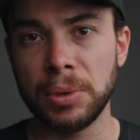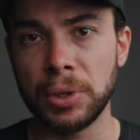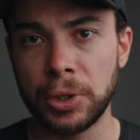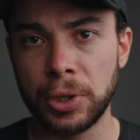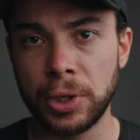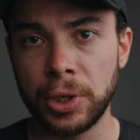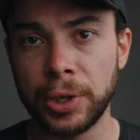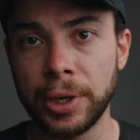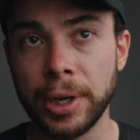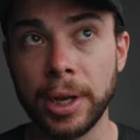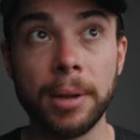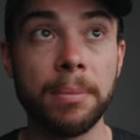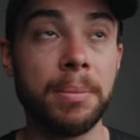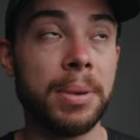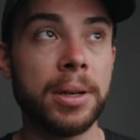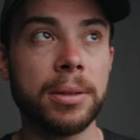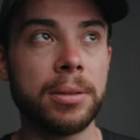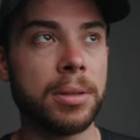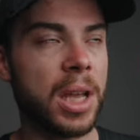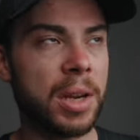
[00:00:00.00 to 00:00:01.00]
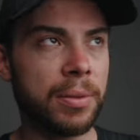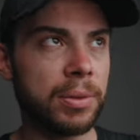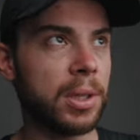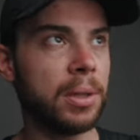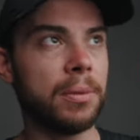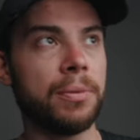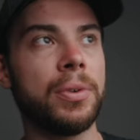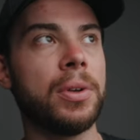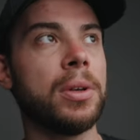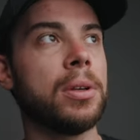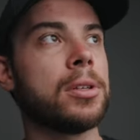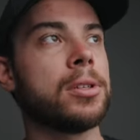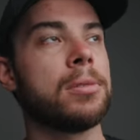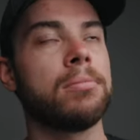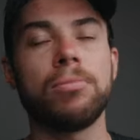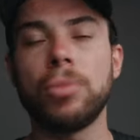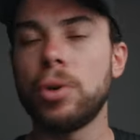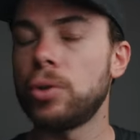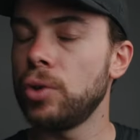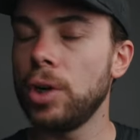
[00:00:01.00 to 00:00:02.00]
material, but everything feels
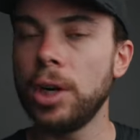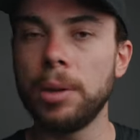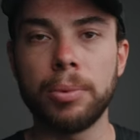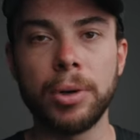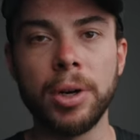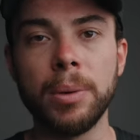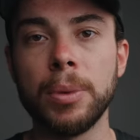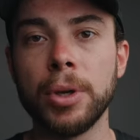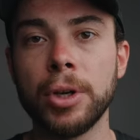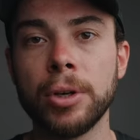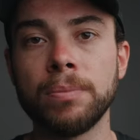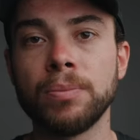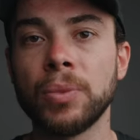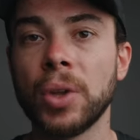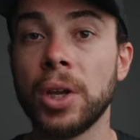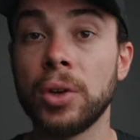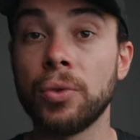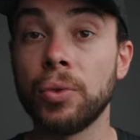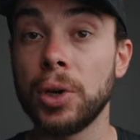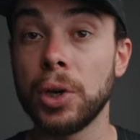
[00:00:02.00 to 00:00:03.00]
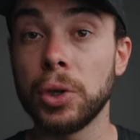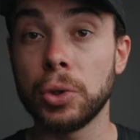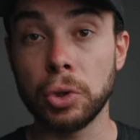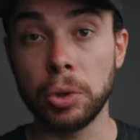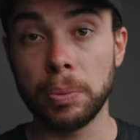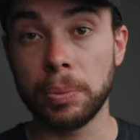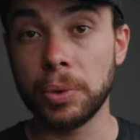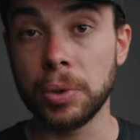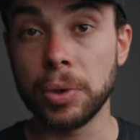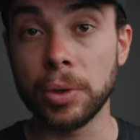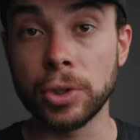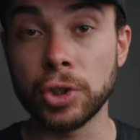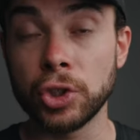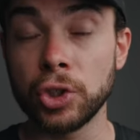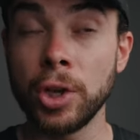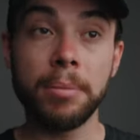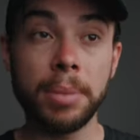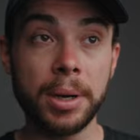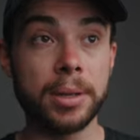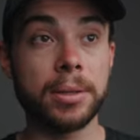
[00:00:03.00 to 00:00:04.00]
really premium and really top
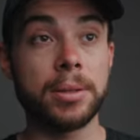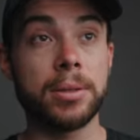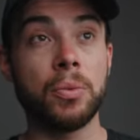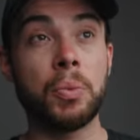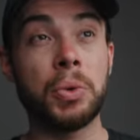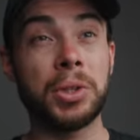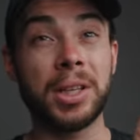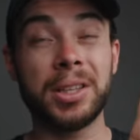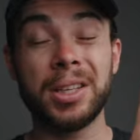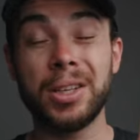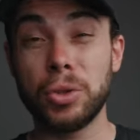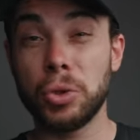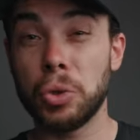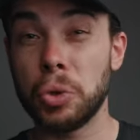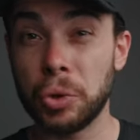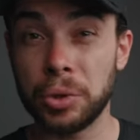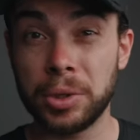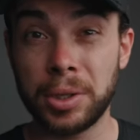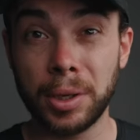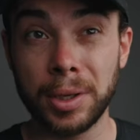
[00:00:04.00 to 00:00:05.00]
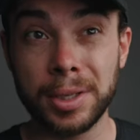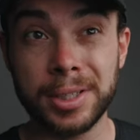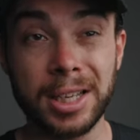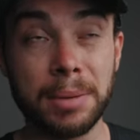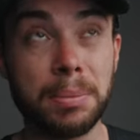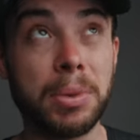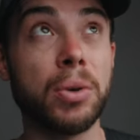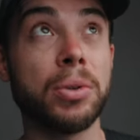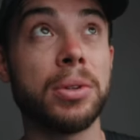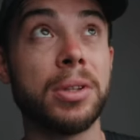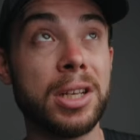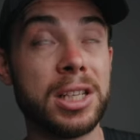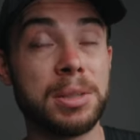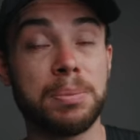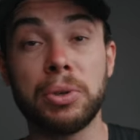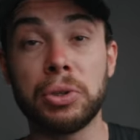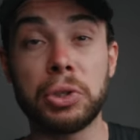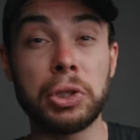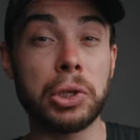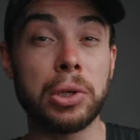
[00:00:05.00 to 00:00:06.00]
notch. But what I did notice about this
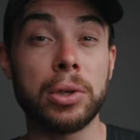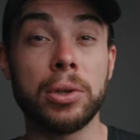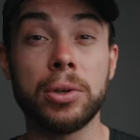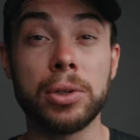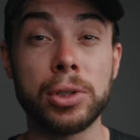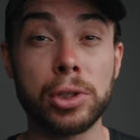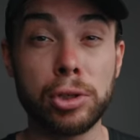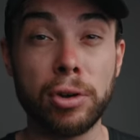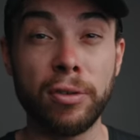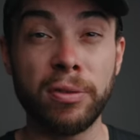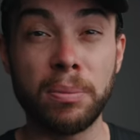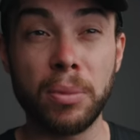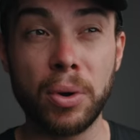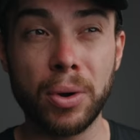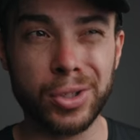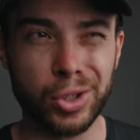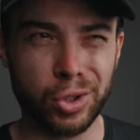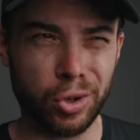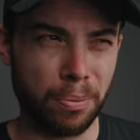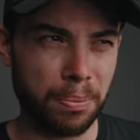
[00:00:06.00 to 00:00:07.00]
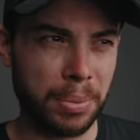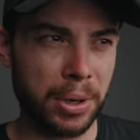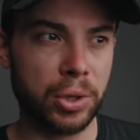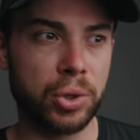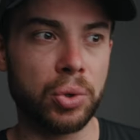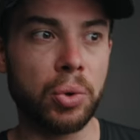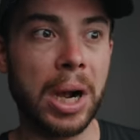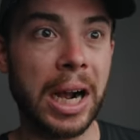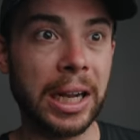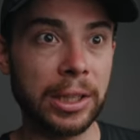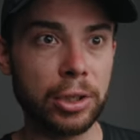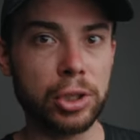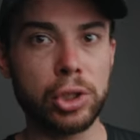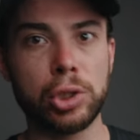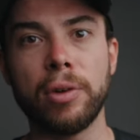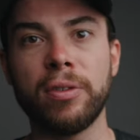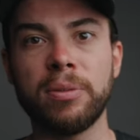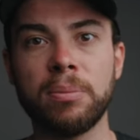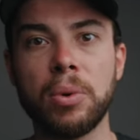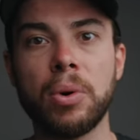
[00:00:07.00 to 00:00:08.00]
particular softbox compared to other
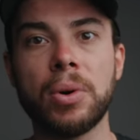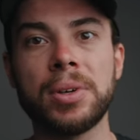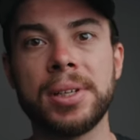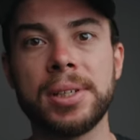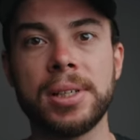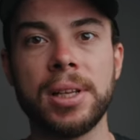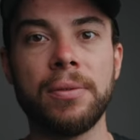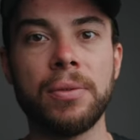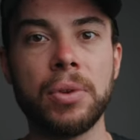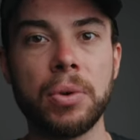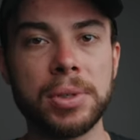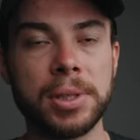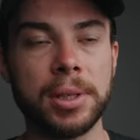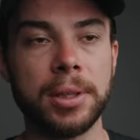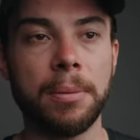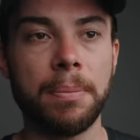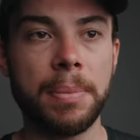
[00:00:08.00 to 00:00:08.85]
softboxes I've used in the